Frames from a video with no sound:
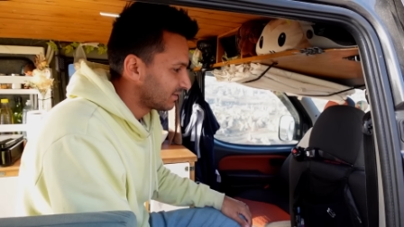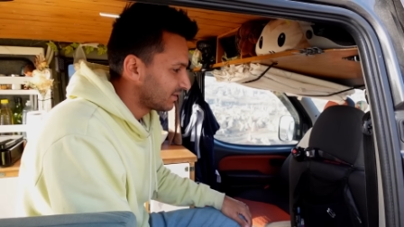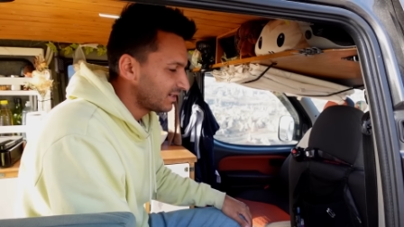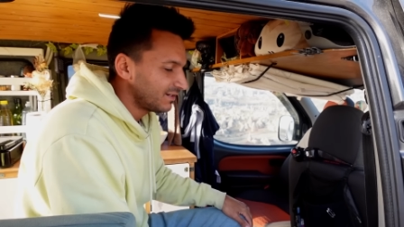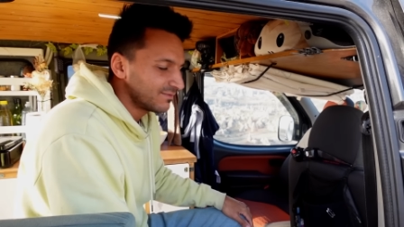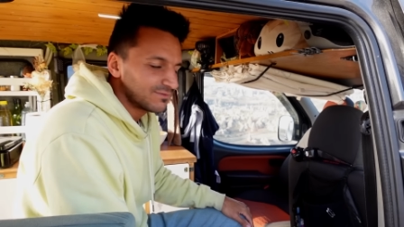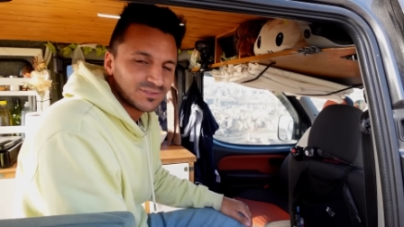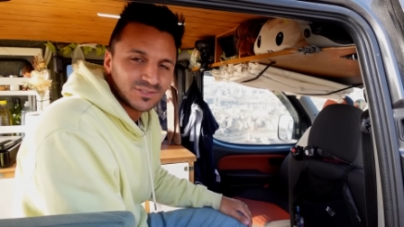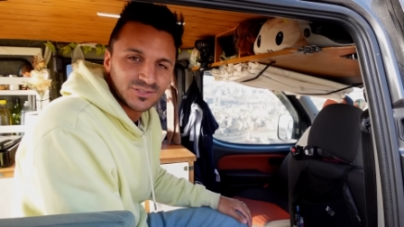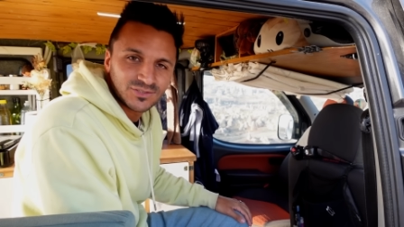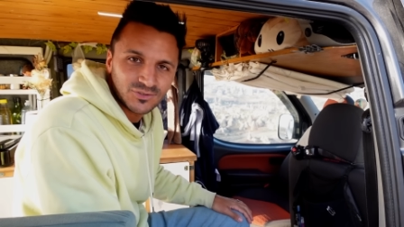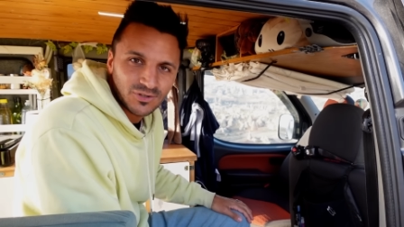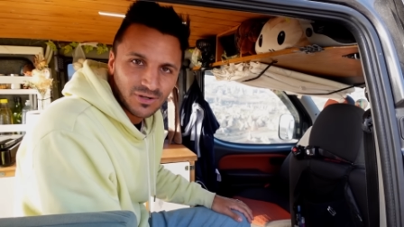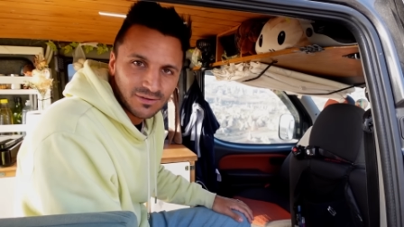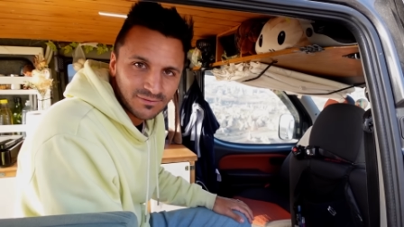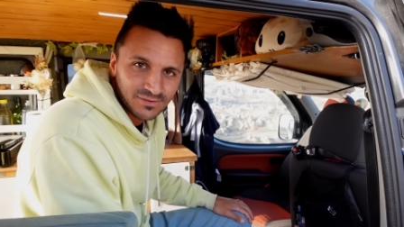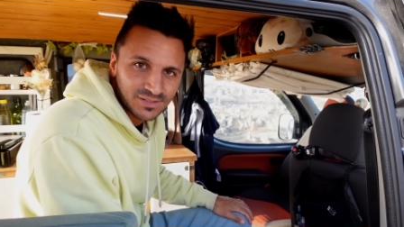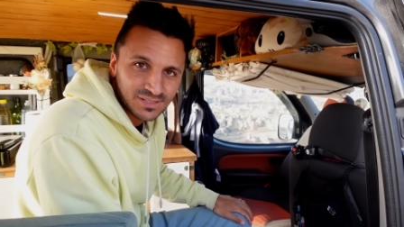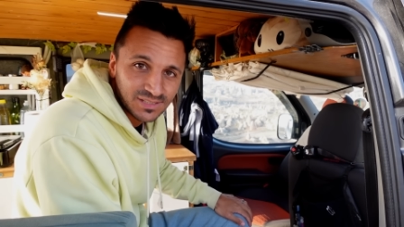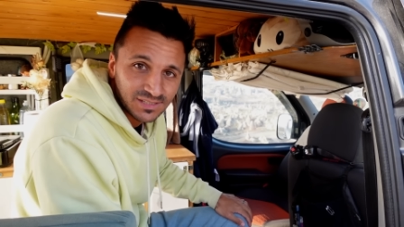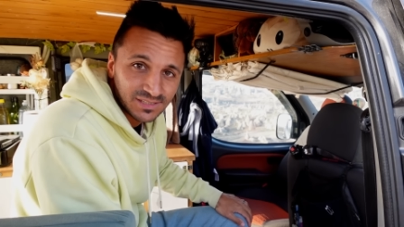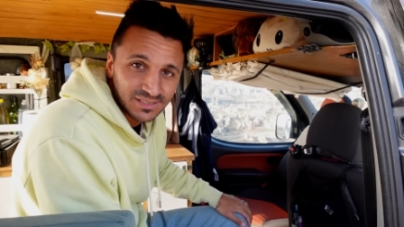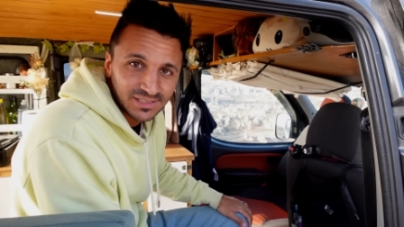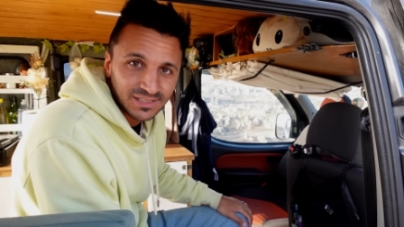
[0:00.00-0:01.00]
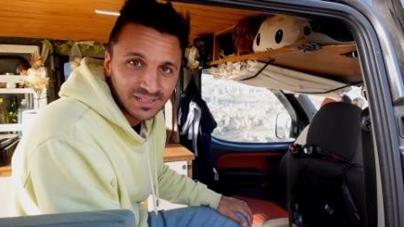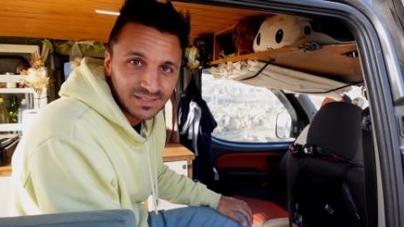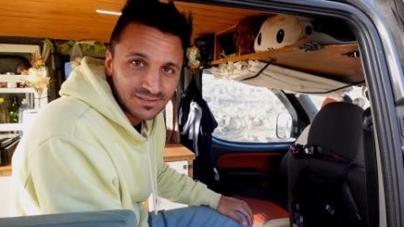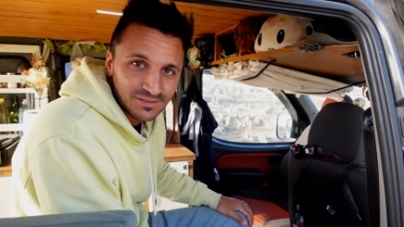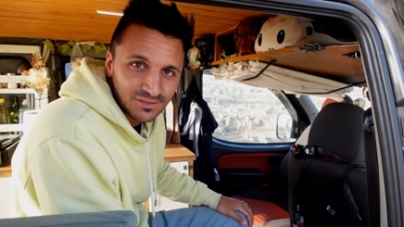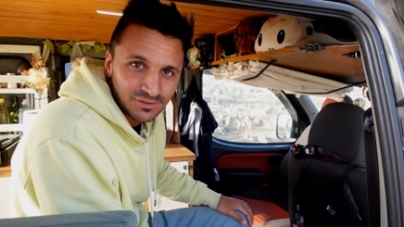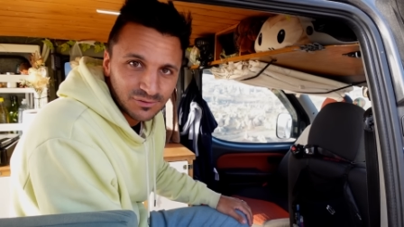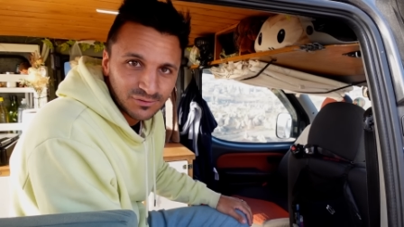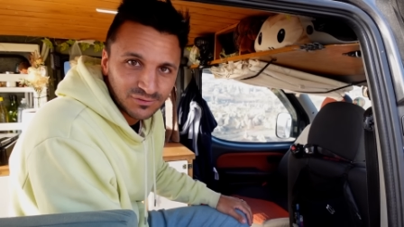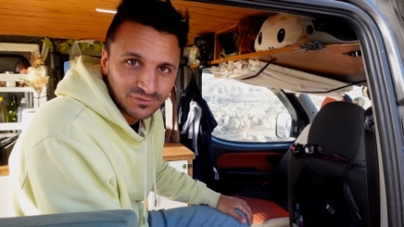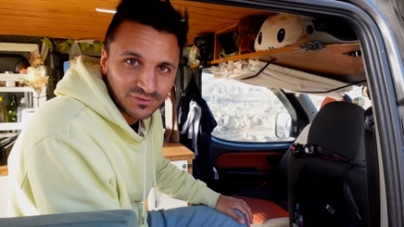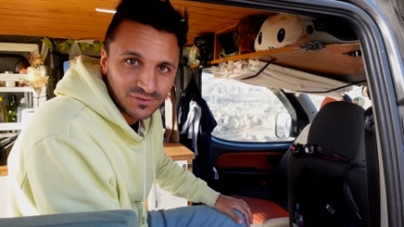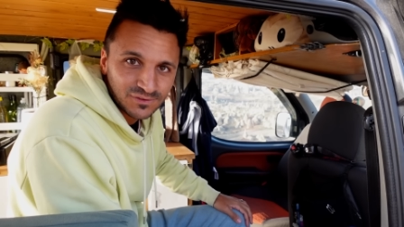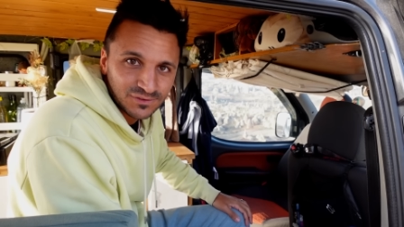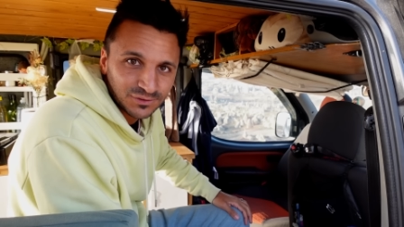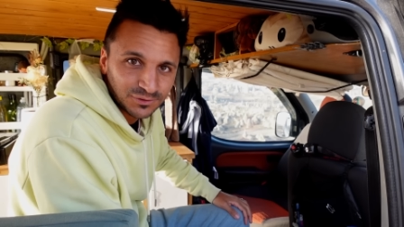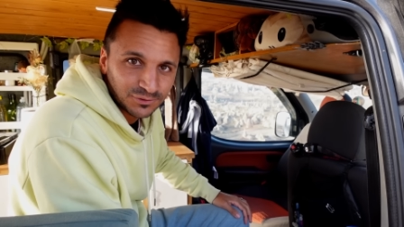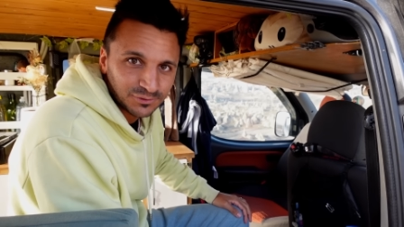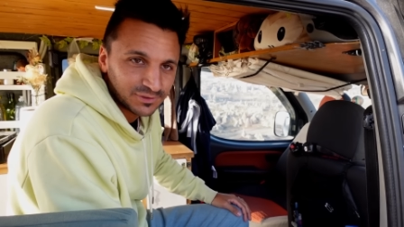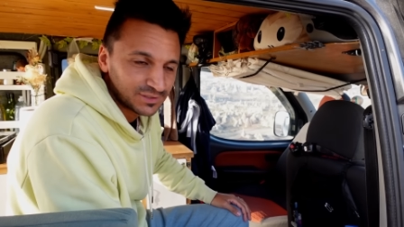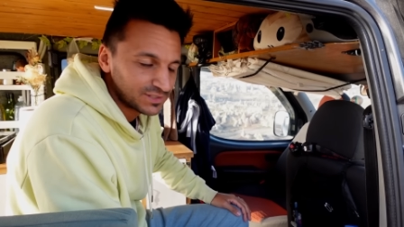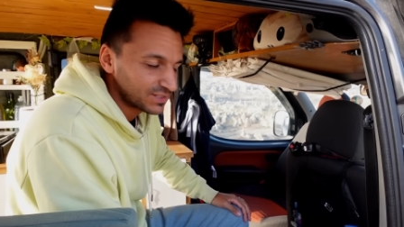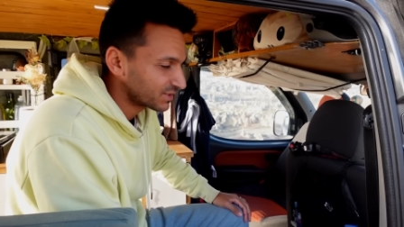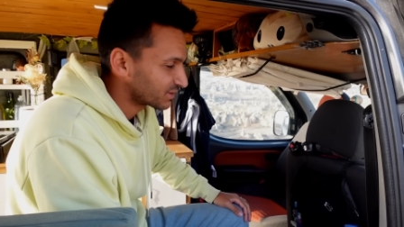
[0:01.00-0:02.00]
Even the driver's seat is used for
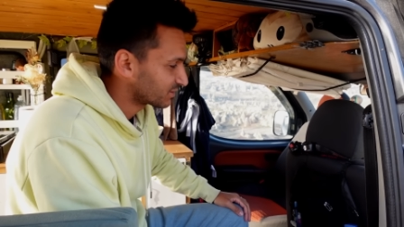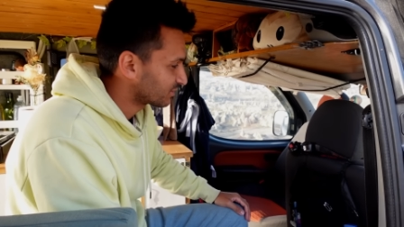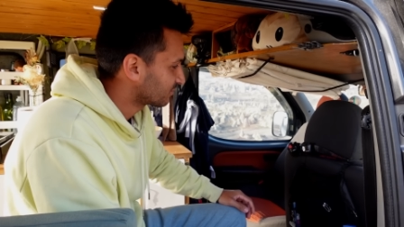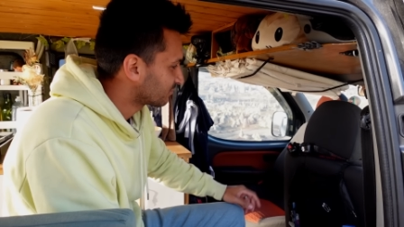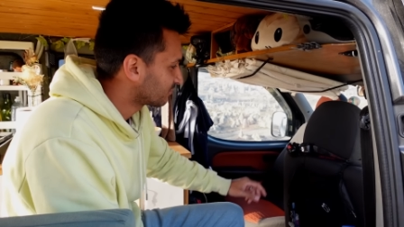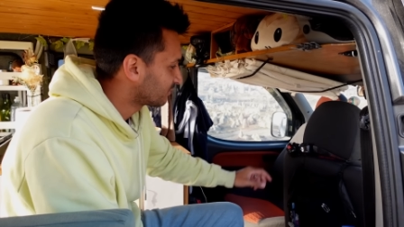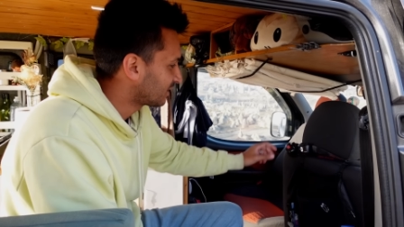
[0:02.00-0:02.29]
storage.